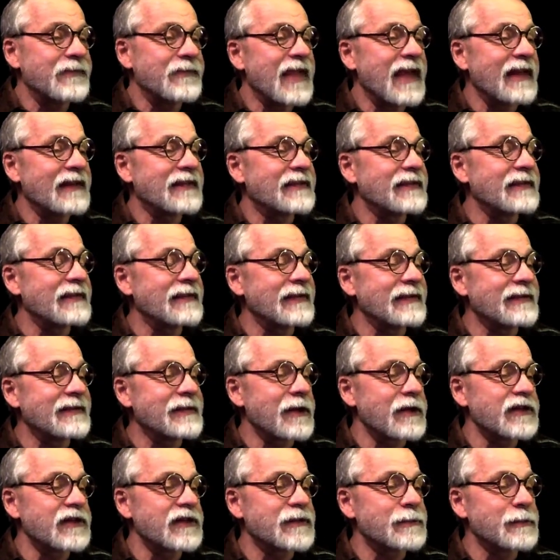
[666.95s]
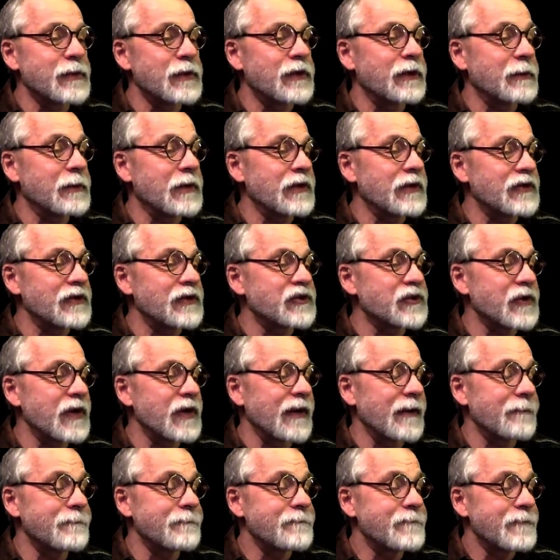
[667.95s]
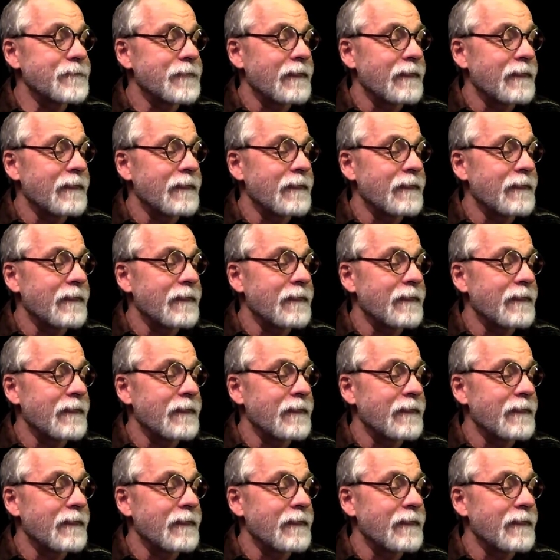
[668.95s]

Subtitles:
It's all smoke and mirrors, right?